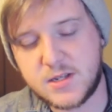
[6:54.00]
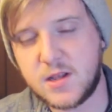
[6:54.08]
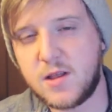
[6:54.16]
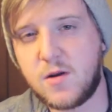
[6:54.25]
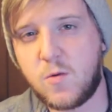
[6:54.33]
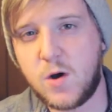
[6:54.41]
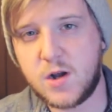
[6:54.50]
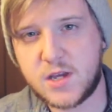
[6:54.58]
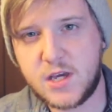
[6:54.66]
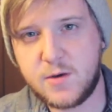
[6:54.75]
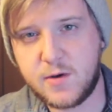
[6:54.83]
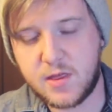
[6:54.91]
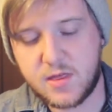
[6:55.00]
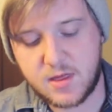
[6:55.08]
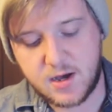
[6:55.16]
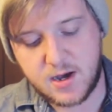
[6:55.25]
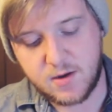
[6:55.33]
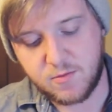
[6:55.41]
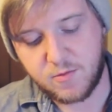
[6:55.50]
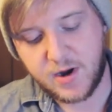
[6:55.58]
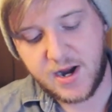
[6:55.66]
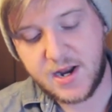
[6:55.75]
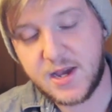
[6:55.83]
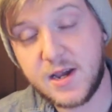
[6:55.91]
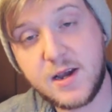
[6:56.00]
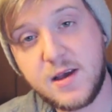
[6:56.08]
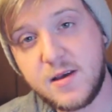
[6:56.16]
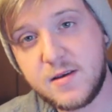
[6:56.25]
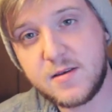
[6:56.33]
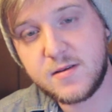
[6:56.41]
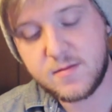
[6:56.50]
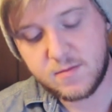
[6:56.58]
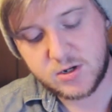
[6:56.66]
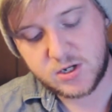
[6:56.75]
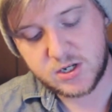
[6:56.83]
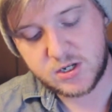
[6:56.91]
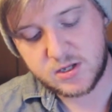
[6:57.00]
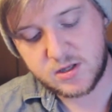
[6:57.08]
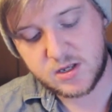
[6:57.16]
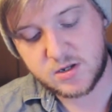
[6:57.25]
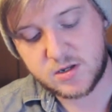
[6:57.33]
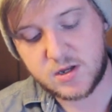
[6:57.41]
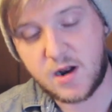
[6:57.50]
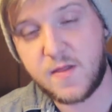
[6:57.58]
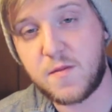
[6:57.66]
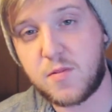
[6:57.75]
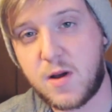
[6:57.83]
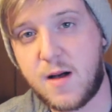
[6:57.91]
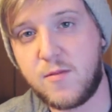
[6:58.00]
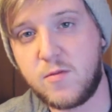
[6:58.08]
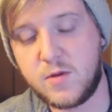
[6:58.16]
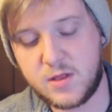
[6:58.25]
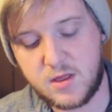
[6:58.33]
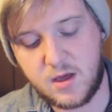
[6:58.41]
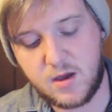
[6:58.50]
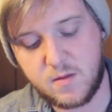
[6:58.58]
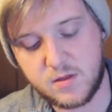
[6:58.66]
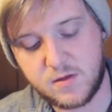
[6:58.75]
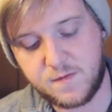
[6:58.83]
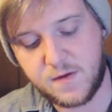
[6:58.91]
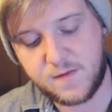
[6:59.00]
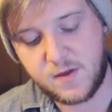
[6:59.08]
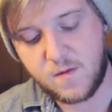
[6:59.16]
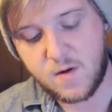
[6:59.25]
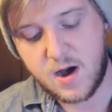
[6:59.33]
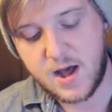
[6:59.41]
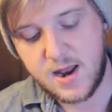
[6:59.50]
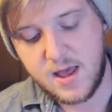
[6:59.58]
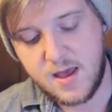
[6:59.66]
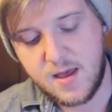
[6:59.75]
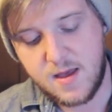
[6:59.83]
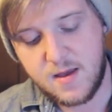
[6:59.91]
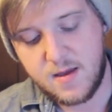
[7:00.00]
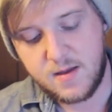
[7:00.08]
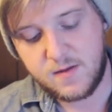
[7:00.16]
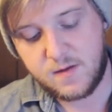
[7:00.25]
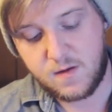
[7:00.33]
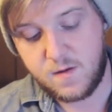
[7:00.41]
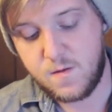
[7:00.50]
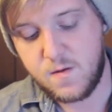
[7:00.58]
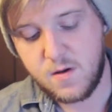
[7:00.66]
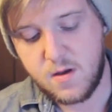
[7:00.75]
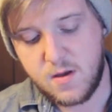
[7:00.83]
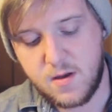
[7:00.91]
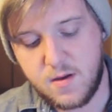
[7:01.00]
it's a little wonky with reading, this is another problem with the 50 watt too.